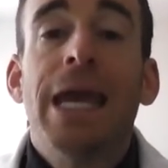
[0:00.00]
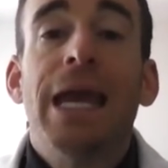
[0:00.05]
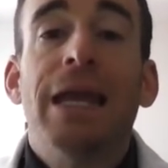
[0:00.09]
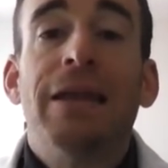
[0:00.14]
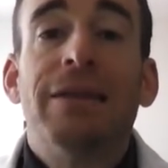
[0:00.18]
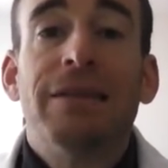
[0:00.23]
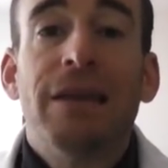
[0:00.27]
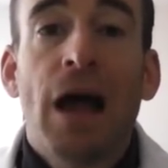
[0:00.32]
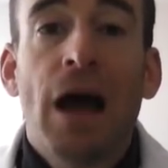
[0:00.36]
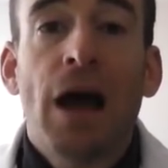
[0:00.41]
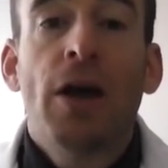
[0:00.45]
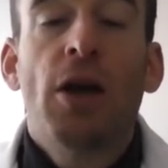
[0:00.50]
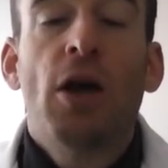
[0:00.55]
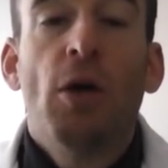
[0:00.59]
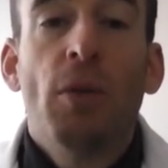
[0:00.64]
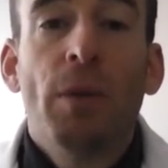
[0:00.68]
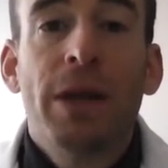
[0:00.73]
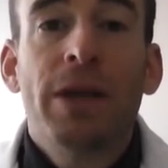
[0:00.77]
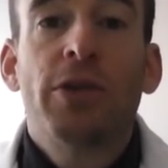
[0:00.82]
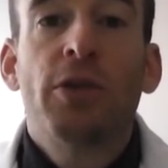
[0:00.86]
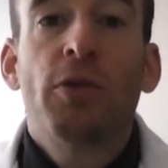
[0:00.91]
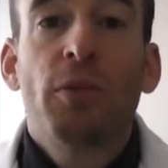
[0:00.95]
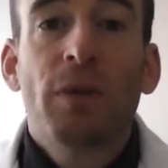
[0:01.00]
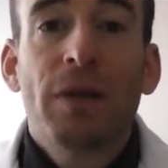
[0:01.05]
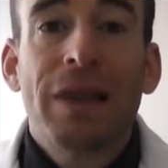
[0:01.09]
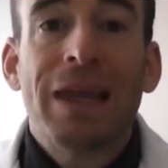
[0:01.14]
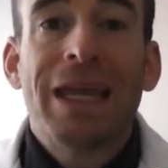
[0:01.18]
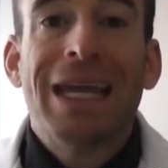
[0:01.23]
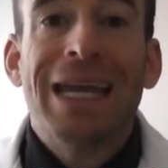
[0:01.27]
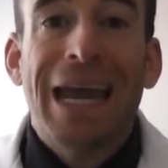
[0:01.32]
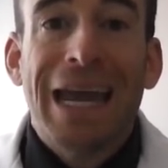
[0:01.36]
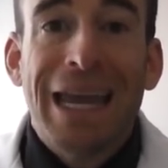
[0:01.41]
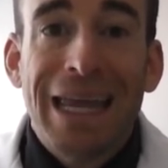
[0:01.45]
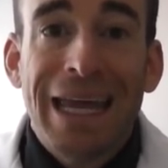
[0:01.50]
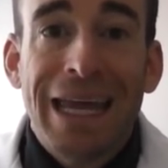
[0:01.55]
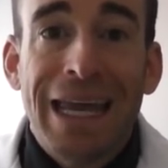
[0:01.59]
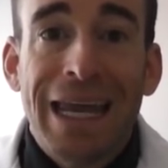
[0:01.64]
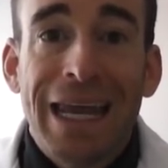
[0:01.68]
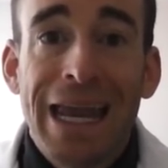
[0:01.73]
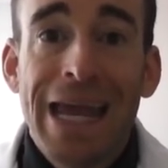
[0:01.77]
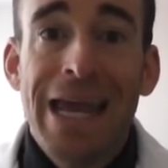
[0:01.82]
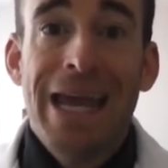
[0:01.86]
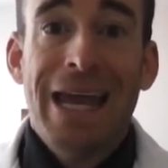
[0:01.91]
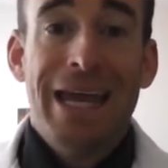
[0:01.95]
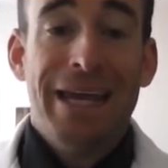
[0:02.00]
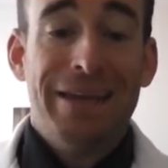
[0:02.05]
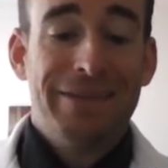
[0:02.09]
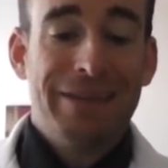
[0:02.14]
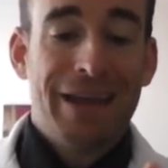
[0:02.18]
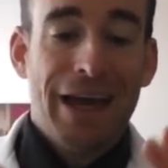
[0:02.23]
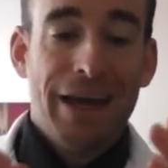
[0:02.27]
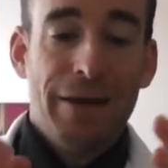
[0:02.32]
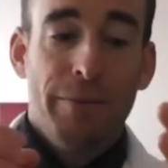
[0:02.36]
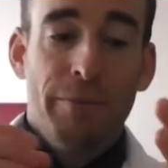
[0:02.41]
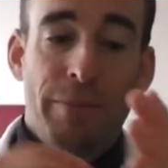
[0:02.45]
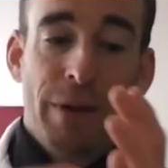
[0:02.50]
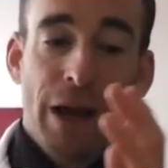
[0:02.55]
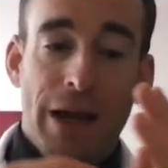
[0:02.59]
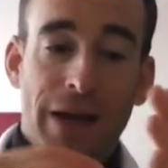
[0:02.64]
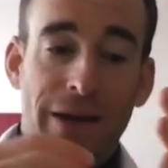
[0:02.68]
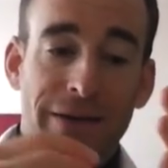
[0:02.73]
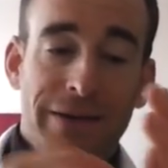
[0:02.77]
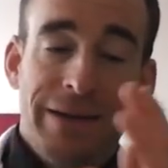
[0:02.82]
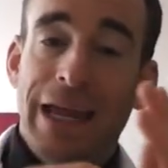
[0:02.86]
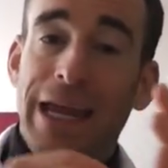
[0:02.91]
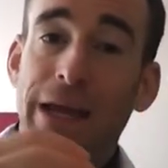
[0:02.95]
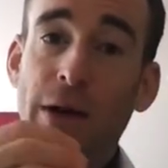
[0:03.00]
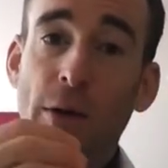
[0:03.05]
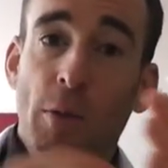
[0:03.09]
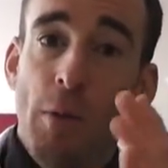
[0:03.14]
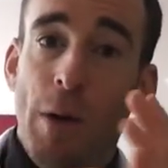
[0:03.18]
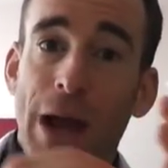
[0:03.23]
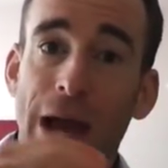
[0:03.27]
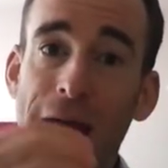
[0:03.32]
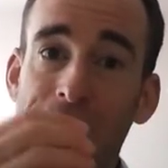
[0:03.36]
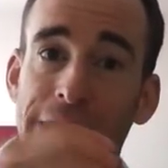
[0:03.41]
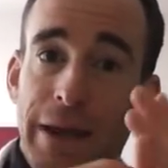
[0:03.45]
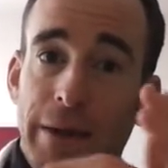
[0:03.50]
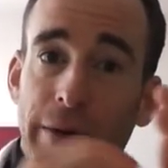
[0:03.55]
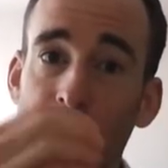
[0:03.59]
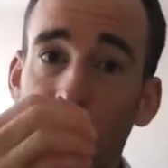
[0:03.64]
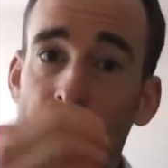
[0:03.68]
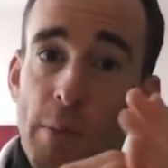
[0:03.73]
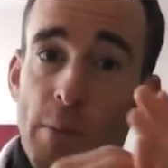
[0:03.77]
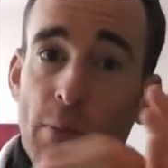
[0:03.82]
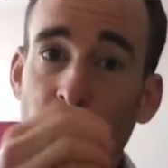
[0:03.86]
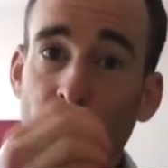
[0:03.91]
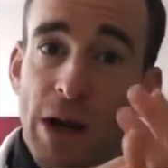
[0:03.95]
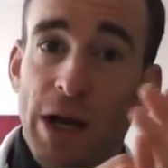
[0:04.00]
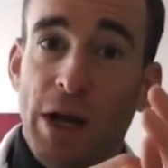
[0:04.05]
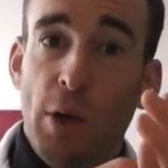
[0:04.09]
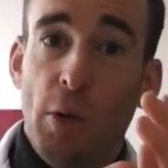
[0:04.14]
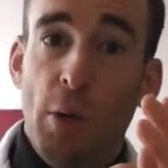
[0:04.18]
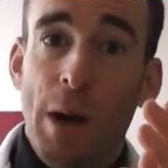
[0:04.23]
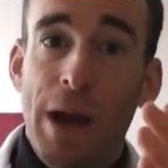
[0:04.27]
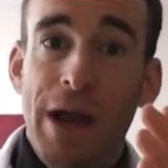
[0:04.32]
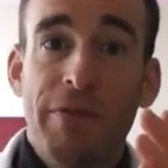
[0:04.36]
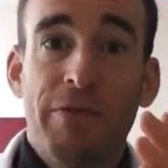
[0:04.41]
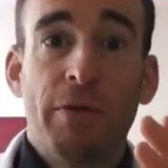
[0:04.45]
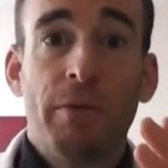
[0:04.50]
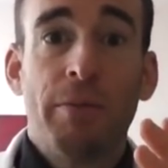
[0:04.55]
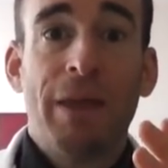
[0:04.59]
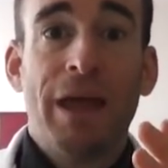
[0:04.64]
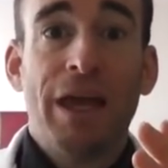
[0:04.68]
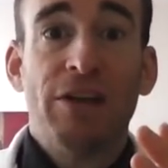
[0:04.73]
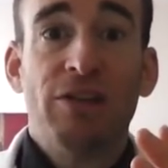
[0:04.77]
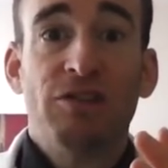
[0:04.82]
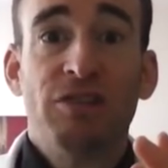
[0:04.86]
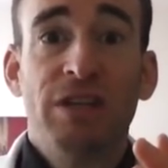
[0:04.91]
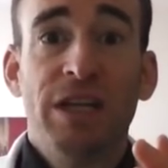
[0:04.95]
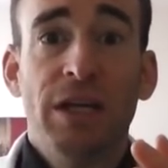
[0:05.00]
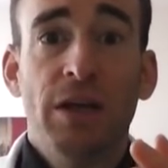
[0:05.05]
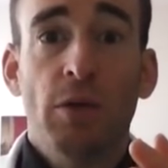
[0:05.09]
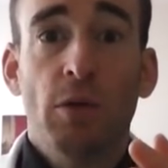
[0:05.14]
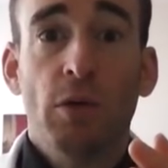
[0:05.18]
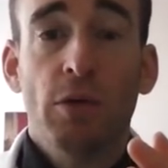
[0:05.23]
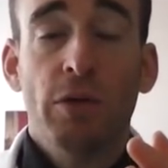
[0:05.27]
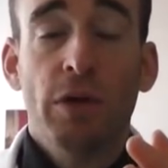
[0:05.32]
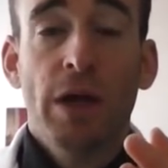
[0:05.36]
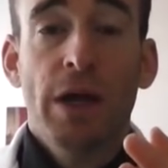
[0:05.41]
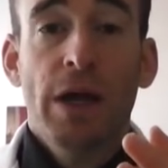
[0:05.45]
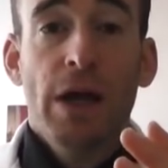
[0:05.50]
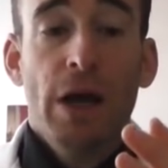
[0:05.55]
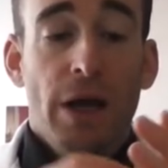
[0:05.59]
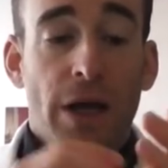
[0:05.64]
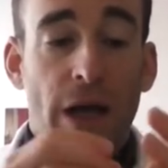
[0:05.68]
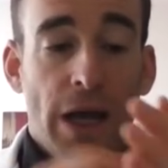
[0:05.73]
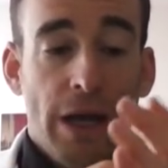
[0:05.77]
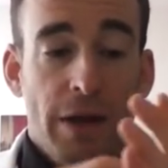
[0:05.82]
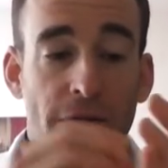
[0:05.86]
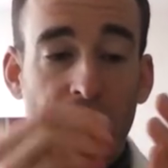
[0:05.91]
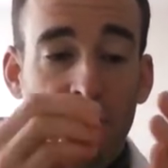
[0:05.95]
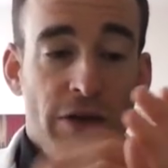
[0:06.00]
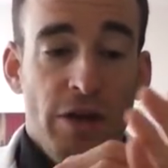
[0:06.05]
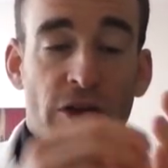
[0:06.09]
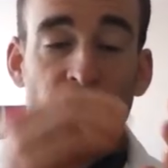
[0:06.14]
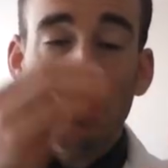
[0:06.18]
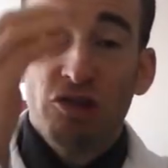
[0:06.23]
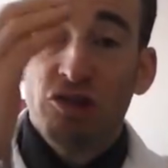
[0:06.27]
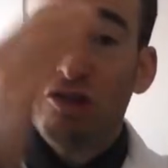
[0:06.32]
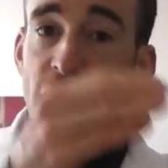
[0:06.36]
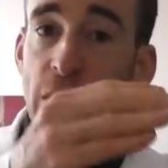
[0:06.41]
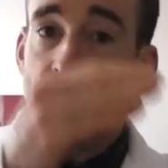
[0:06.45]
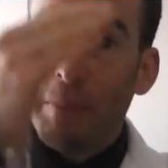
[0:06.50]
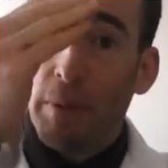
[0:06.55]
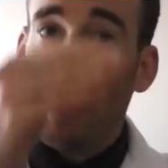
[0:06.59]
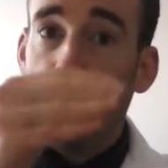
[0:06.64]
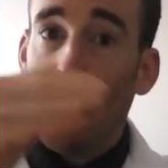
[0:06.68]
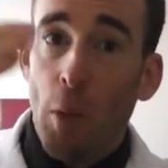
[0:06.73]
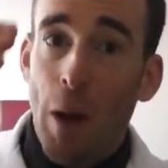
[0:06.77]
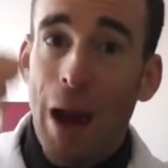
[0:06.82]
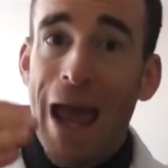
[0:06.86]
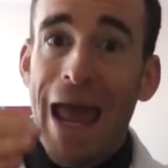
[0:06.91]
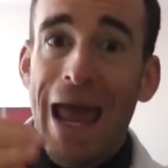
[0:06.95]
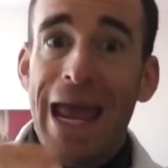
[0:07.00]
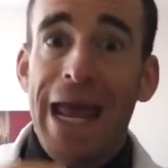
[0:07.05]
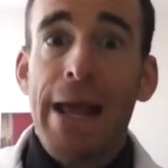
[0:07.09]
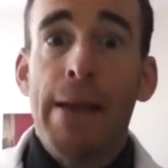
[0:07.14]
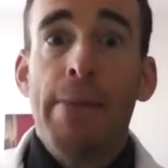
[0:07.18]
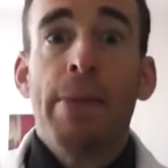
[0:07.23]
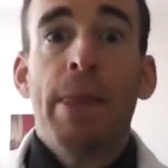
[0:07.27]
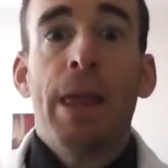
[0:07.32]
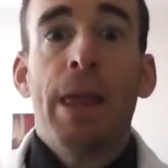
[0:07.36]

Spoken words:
It's not going to really get in. It's got to kind of take away and break away from that shield, kind of chip it away.